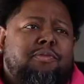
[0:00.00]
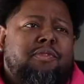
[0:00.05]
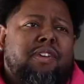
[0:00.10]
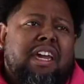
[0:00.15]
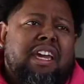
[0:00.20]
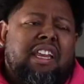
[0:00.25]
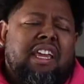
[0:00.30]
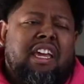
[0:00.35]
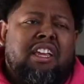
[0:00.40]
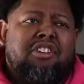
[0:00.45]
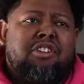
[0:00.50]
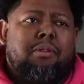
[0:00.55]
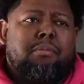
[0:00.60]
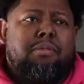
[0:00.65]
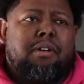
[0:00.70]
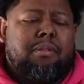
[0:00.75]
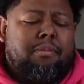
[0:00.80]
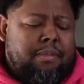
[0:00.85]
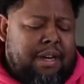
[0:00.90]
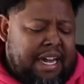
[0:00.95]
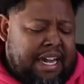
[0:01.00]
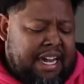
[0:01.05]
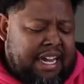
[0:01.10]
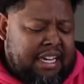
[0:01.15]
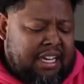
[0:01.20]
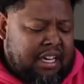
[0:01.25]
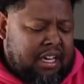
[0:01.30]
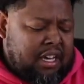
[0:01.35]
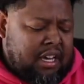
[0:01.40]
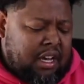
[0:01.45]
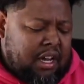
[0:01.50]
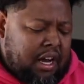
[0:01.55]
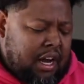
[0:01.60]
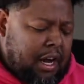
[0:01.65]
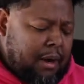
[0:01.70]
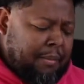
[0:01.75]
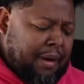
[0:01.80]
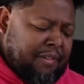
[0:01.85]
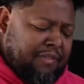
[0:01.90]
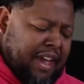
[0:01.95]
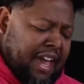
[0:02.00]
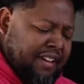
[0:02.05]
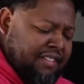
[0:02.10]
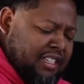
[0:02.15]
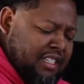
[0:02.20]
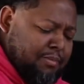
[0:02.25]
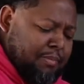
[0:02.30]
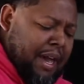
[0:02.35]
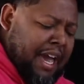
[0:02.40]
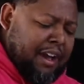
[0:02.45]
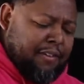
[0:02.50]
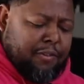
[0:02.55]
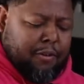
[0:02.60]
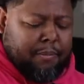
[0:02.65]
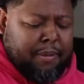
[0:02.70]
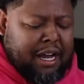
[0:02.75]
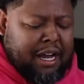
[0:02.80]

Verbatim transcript: fit in your book bag. Um, I've had this bag for